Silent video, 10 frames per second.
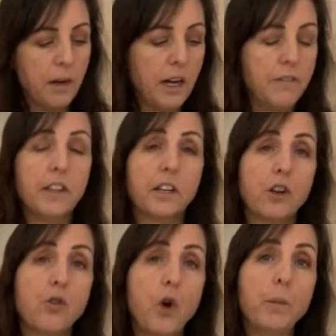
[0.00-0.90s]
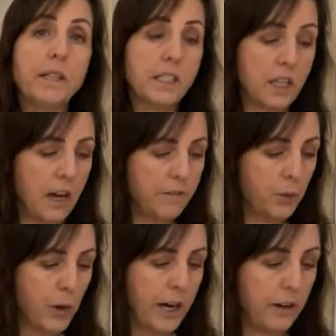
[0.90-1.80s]
of the Chroma
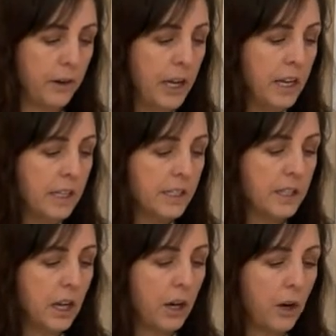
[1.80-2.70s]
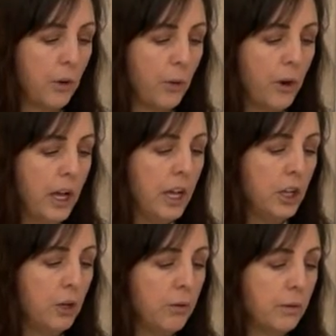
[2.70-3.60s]
software. So
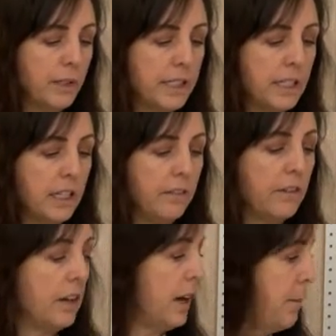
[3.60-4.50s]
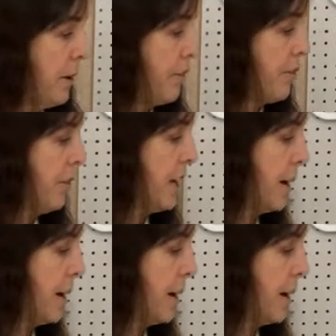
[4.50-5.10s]
you will receive a free